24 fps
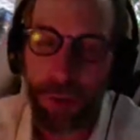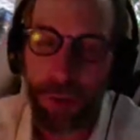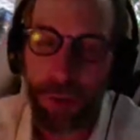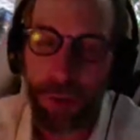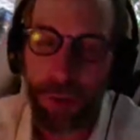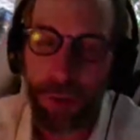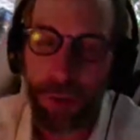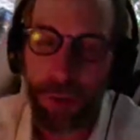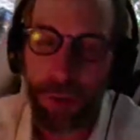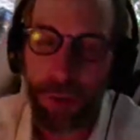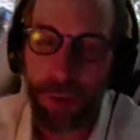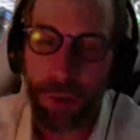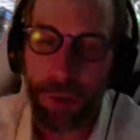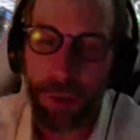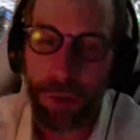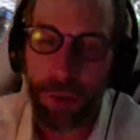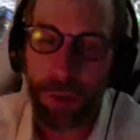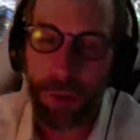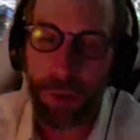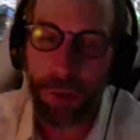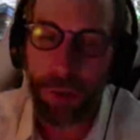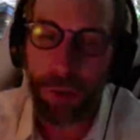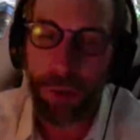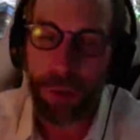a
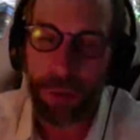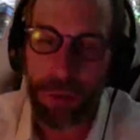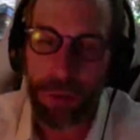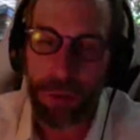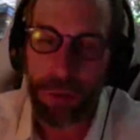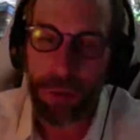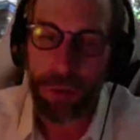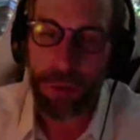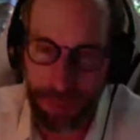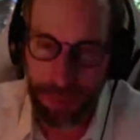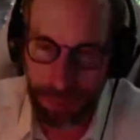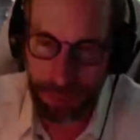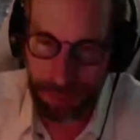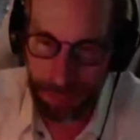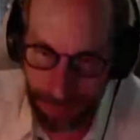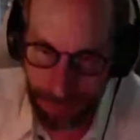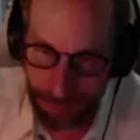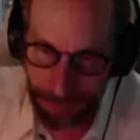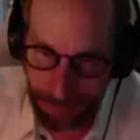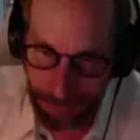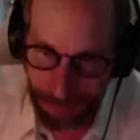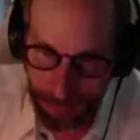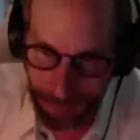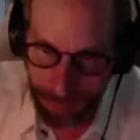supernova. When
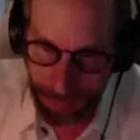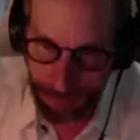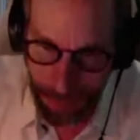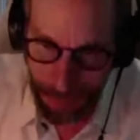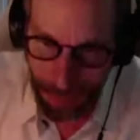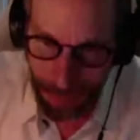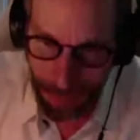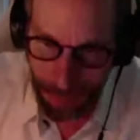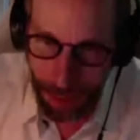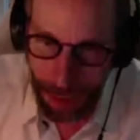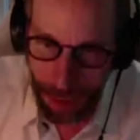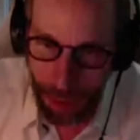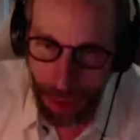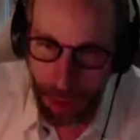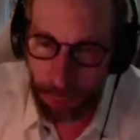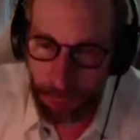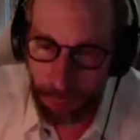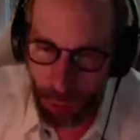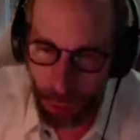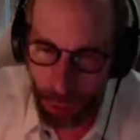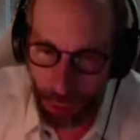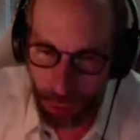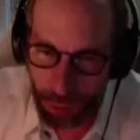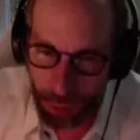stars explode,
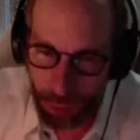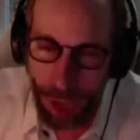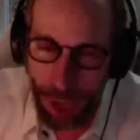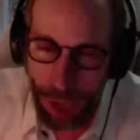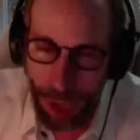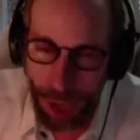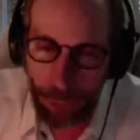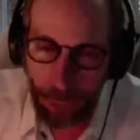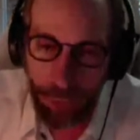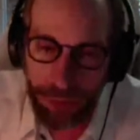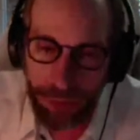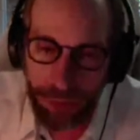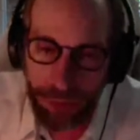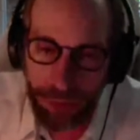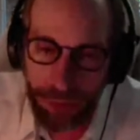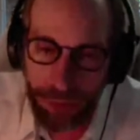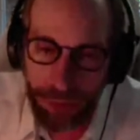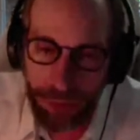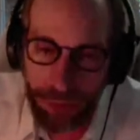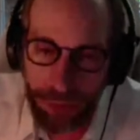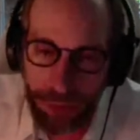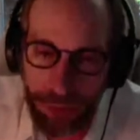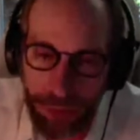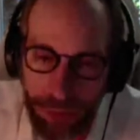they shine with
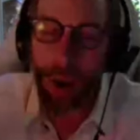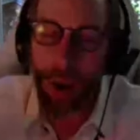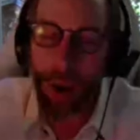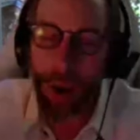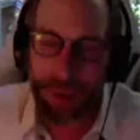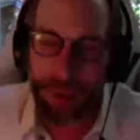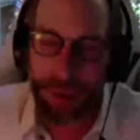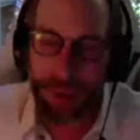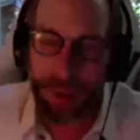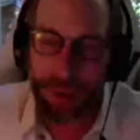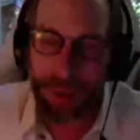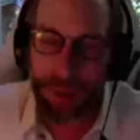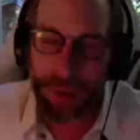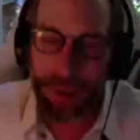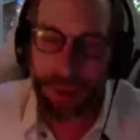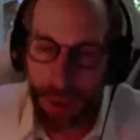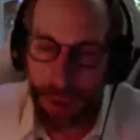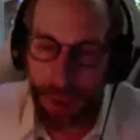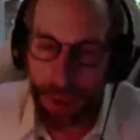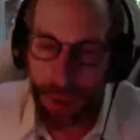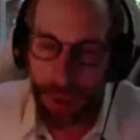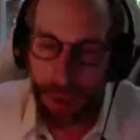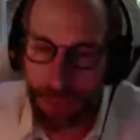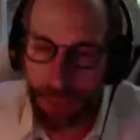the brightness
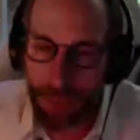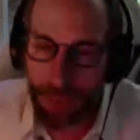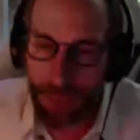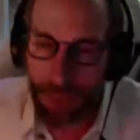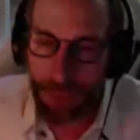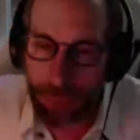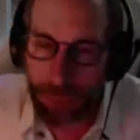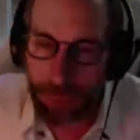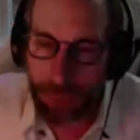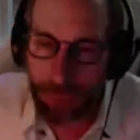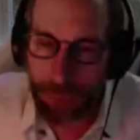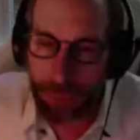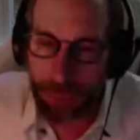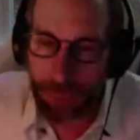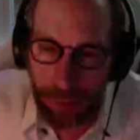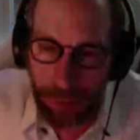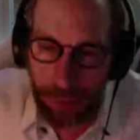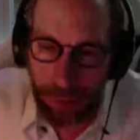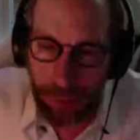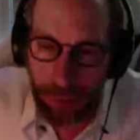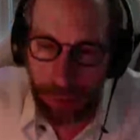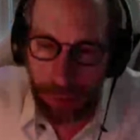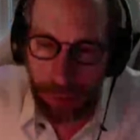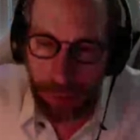of 100 billion
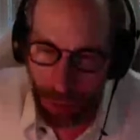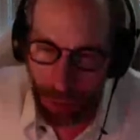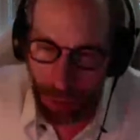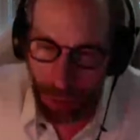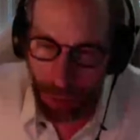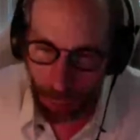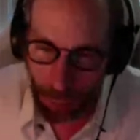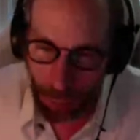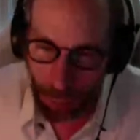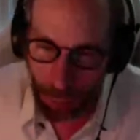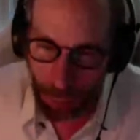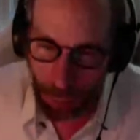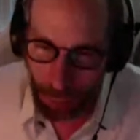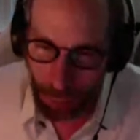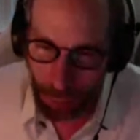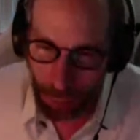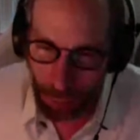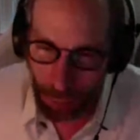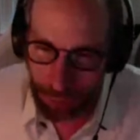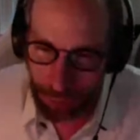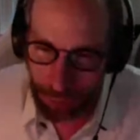stars or more.